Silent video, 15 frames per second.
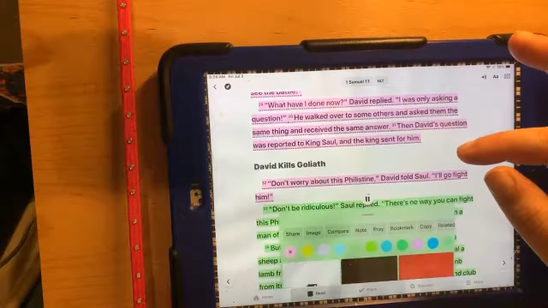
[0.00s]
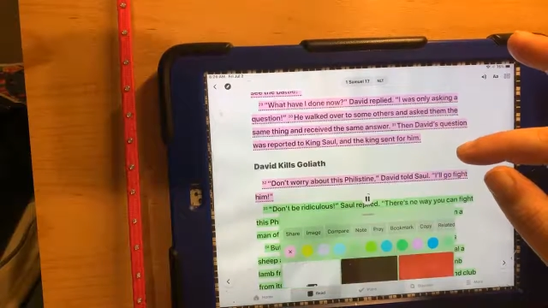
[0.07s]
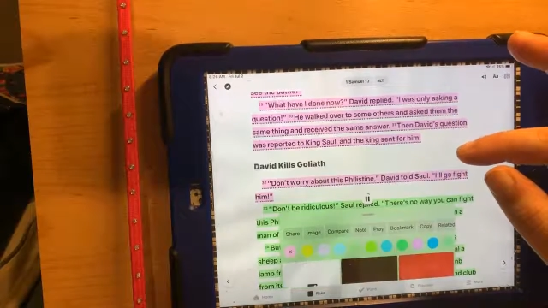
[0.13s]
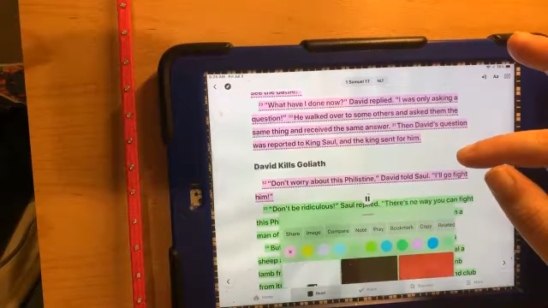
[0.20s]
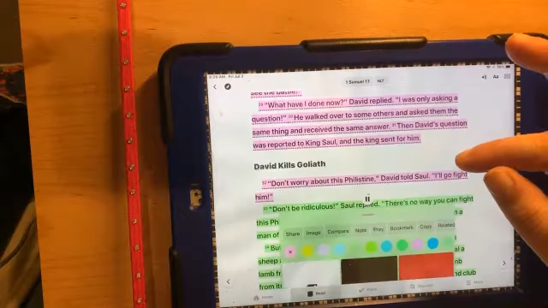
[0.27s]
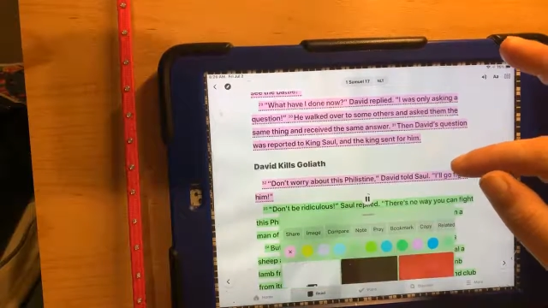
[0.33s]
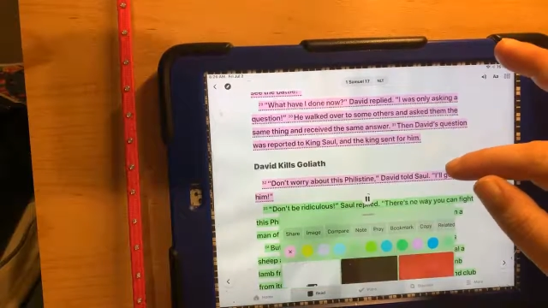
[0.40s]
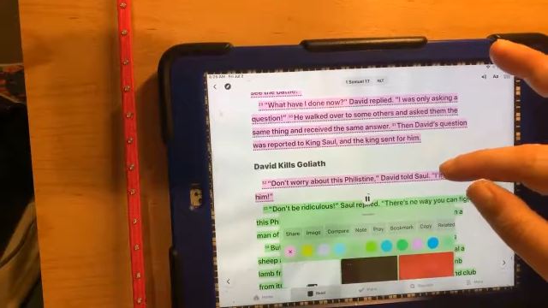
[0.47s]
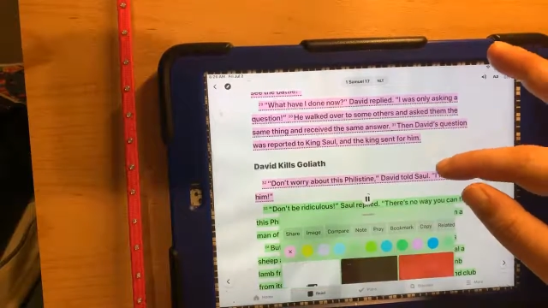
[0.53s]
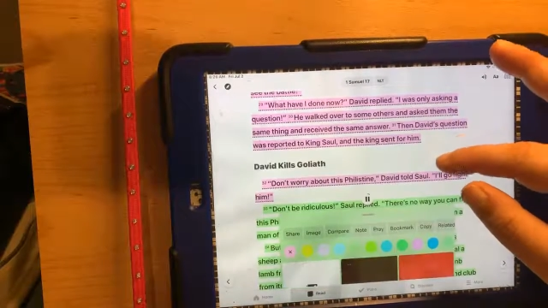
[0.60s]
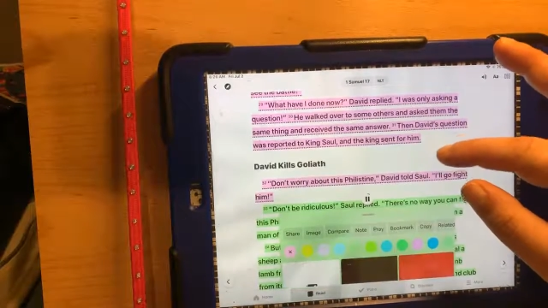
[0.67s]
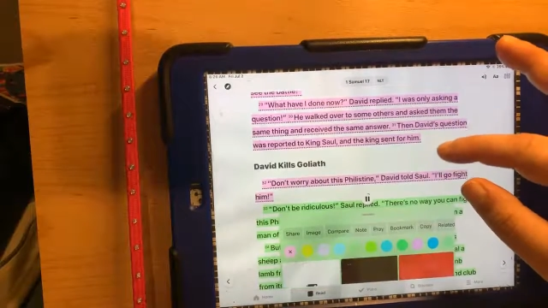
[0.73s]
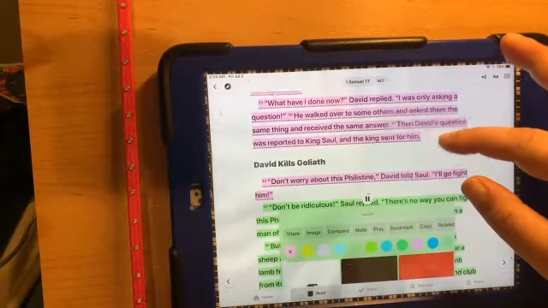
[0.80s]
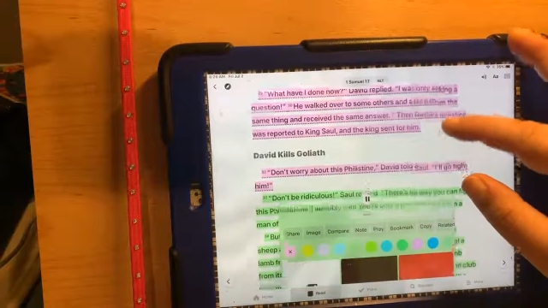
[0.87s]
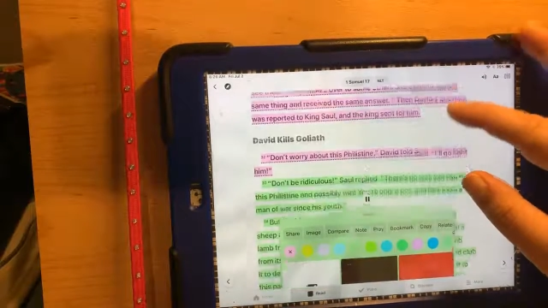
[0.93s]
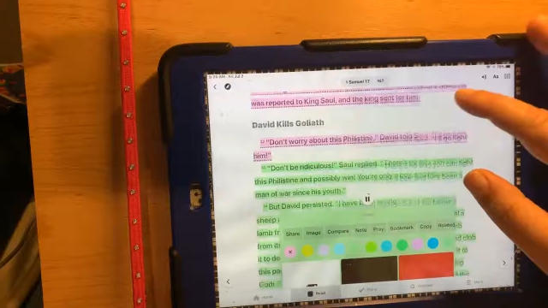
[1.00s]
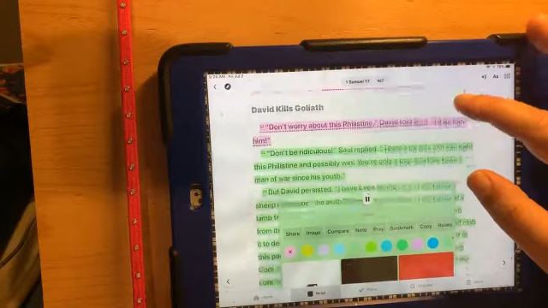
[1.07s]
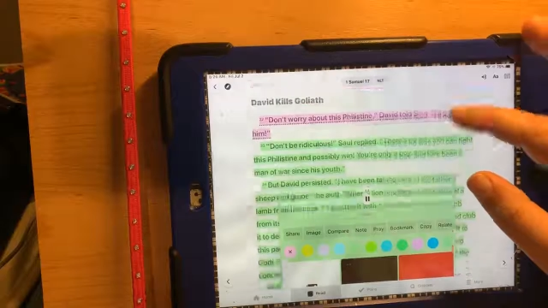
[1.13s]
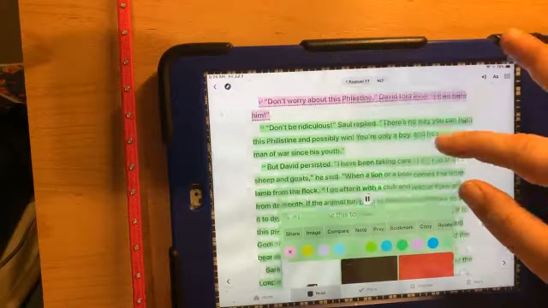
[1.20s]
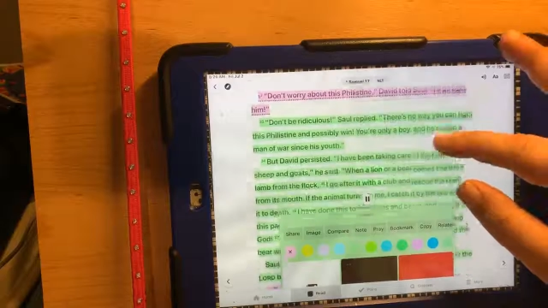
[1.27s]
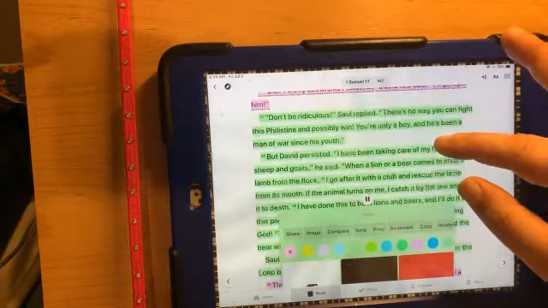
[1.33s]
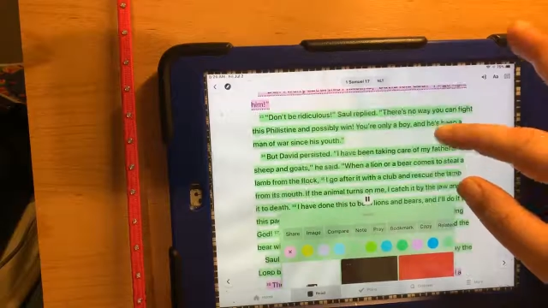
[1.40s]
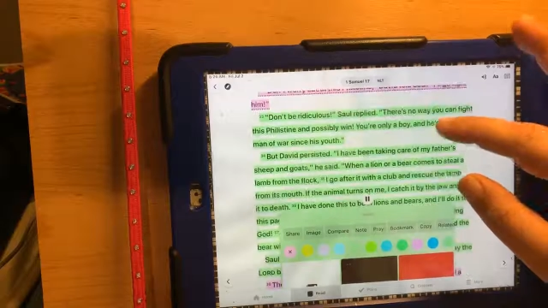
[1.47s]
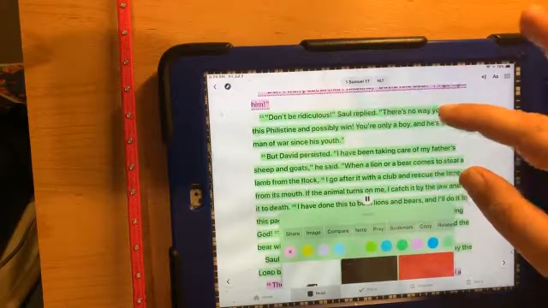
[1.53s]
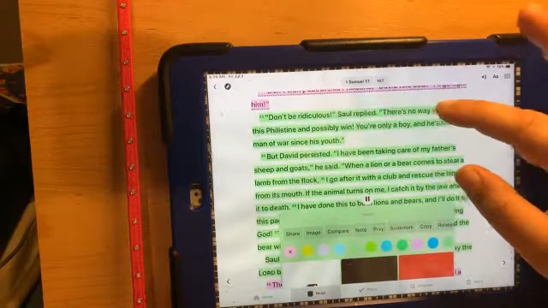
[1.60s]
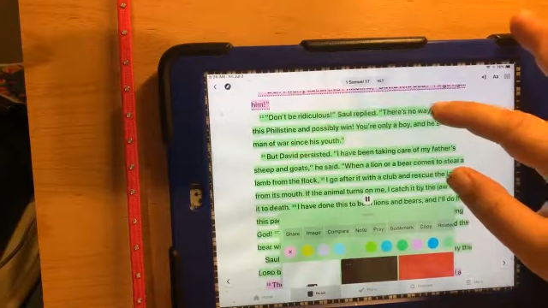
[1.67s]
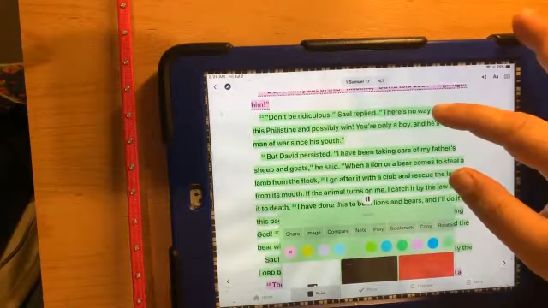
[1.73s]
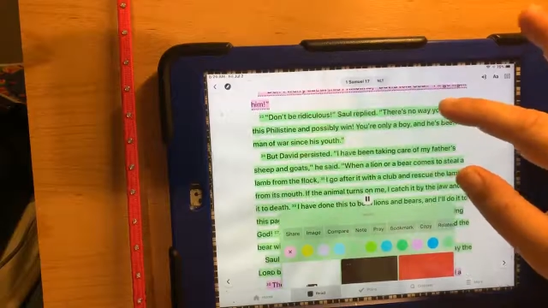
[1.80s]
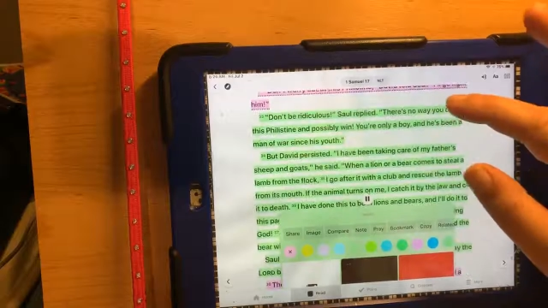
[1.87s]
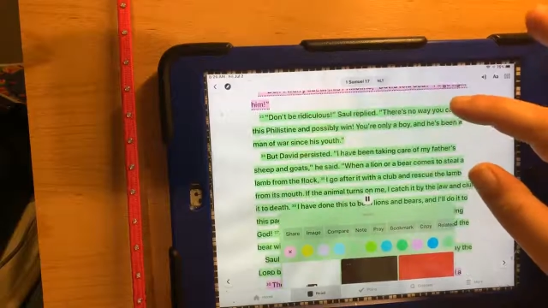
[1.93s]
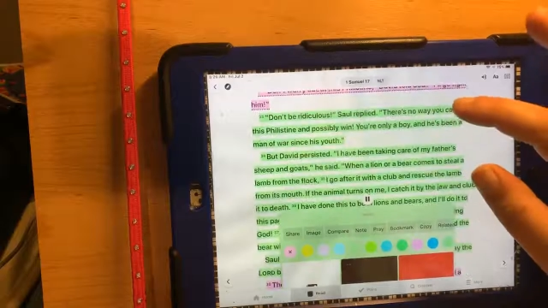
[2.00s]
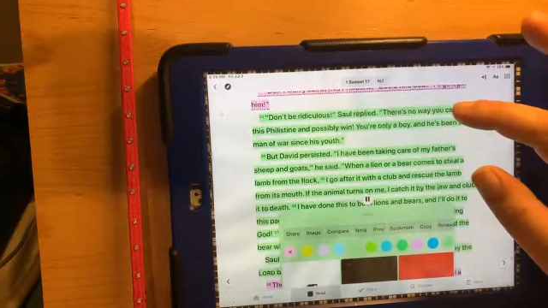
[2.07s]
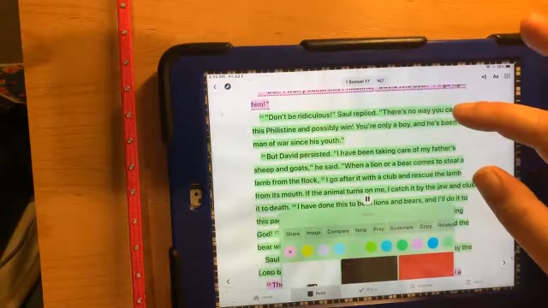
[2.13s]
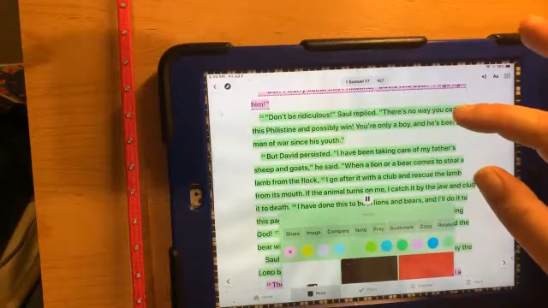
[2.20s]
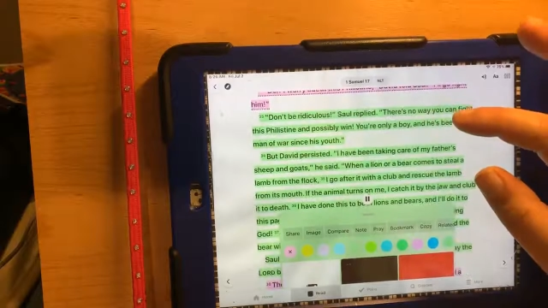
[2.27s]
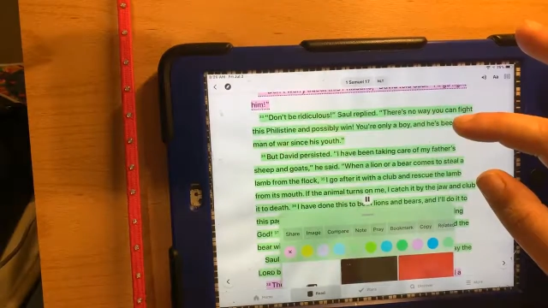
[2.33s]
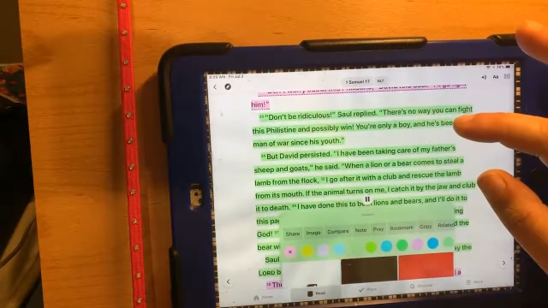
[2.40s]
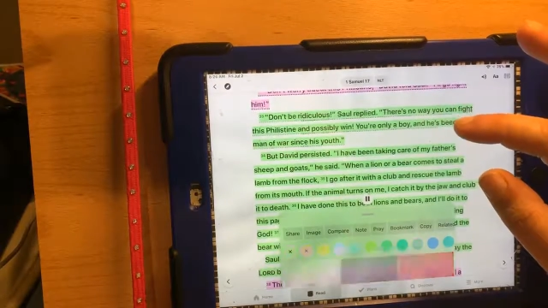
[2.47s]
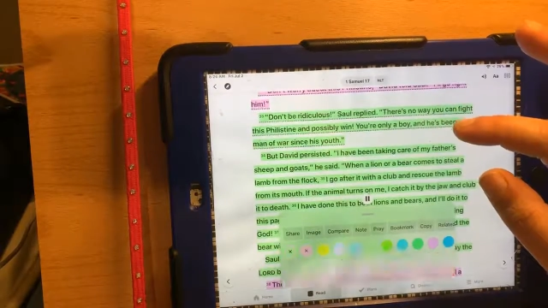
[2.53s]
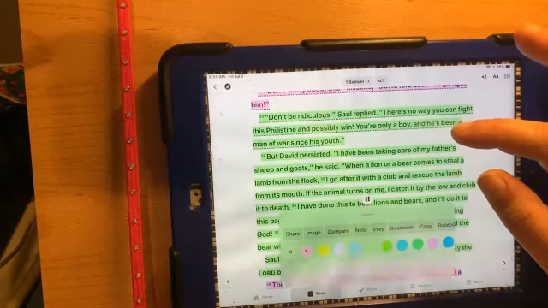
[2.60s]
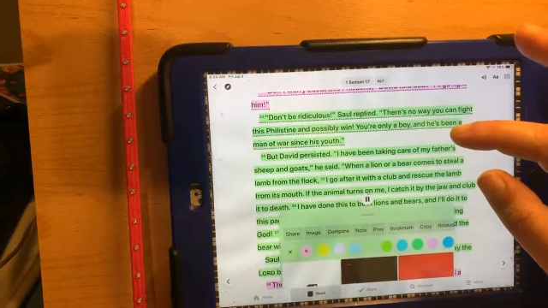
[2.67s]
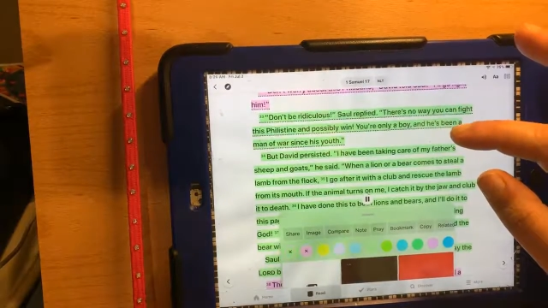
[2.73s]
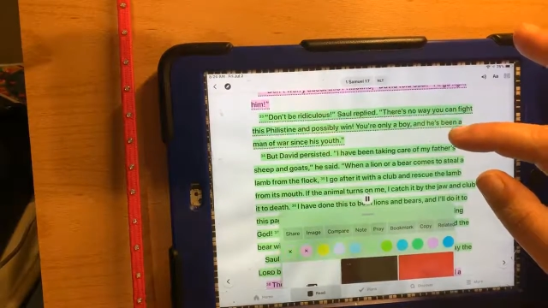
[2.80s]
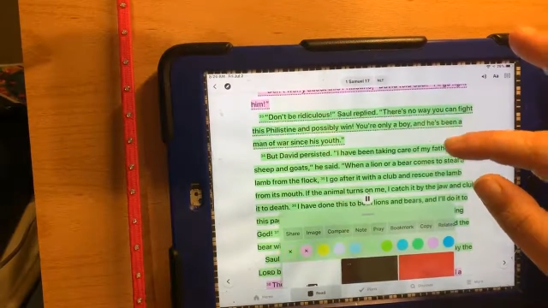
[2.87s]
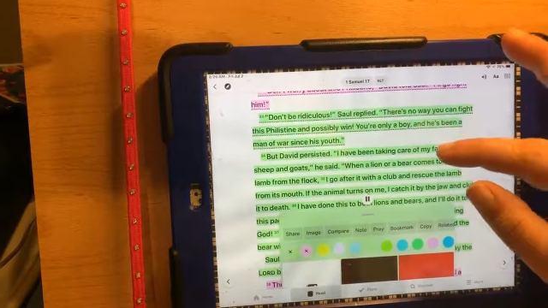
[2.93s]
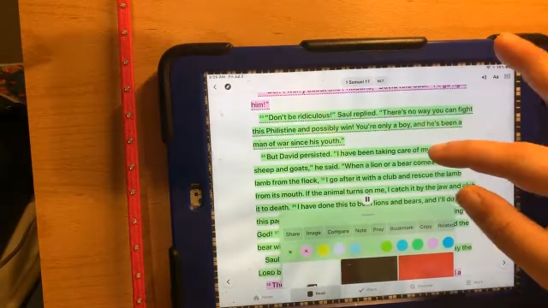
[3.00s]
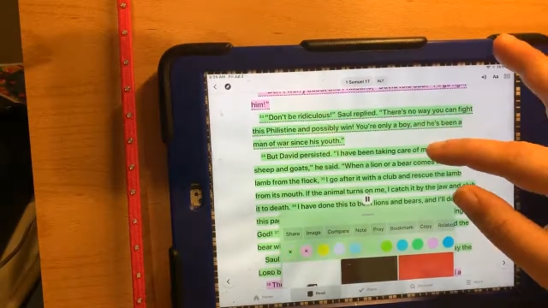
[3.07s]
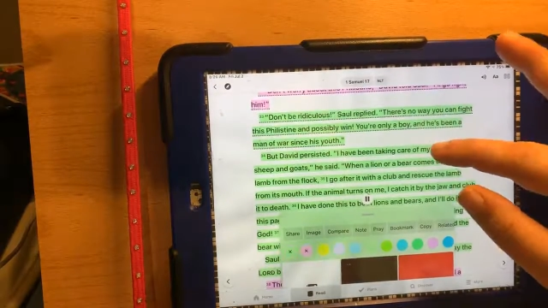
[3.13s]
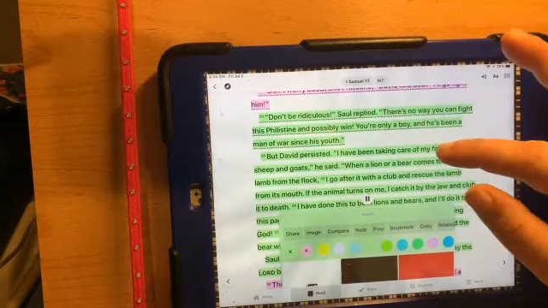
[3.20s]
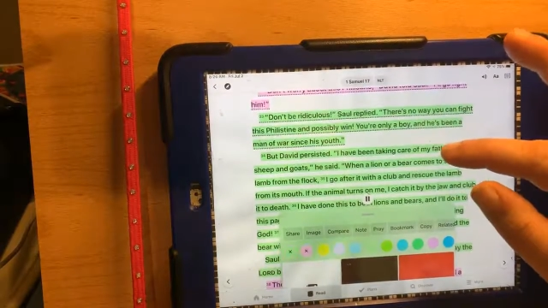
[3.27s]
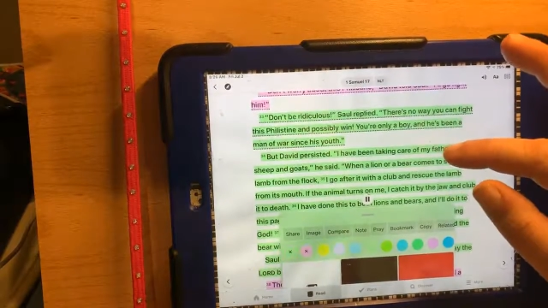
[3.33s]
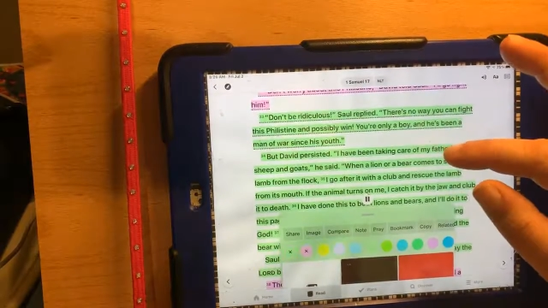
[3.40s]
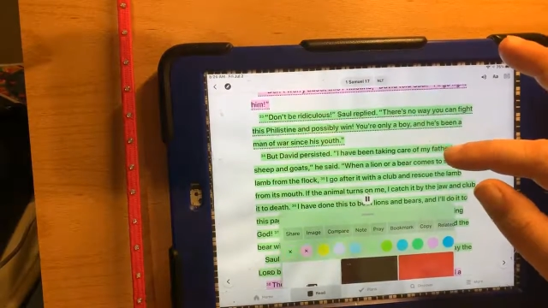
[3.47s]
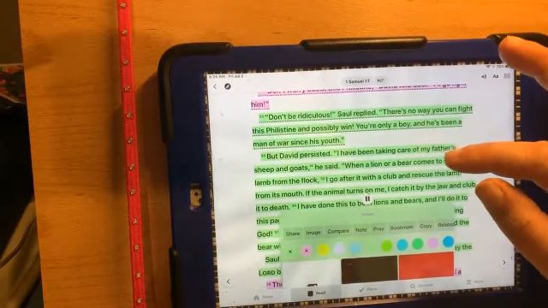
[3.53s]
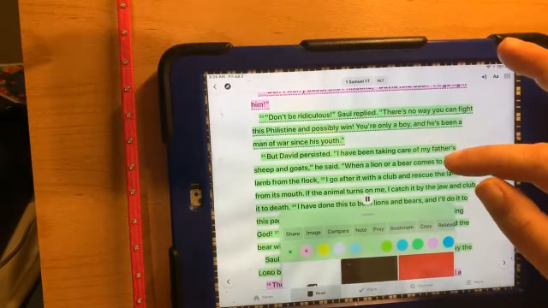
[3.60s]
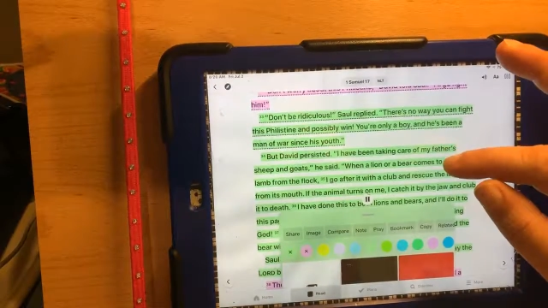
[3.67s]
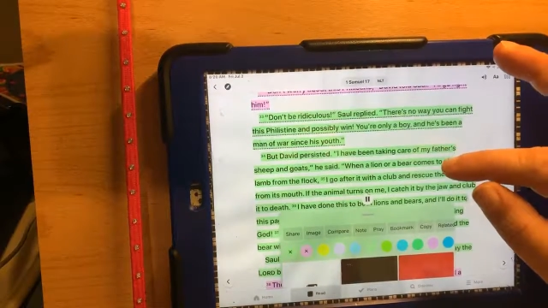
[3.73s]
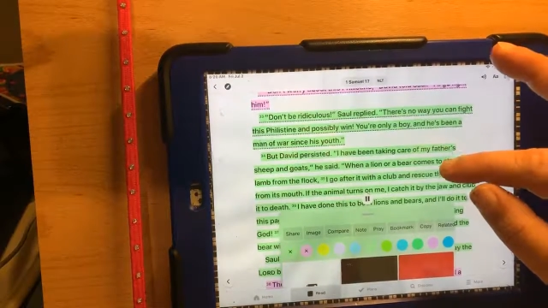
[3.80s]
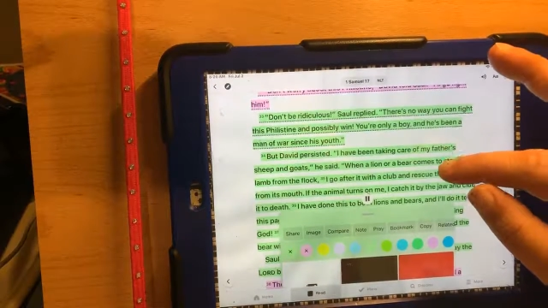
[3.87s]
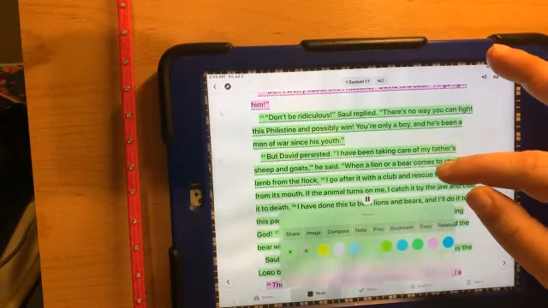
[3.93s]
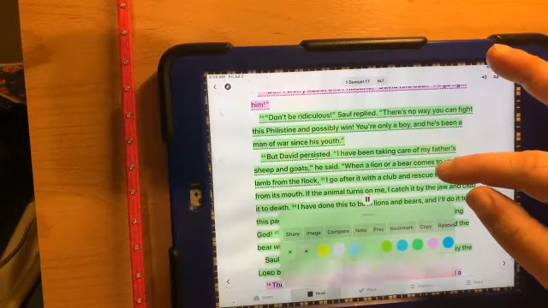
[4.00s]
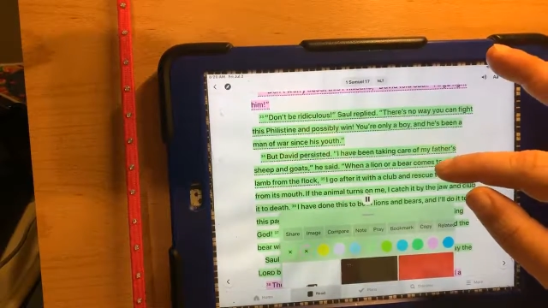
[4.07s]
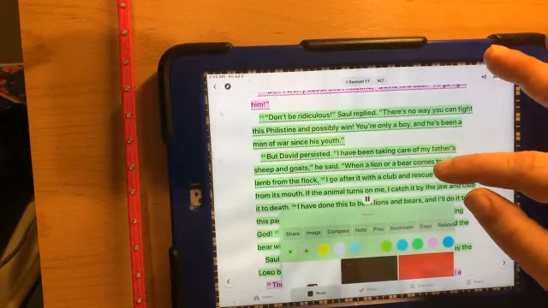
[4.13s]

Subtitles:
Nobody's mouth can be seen.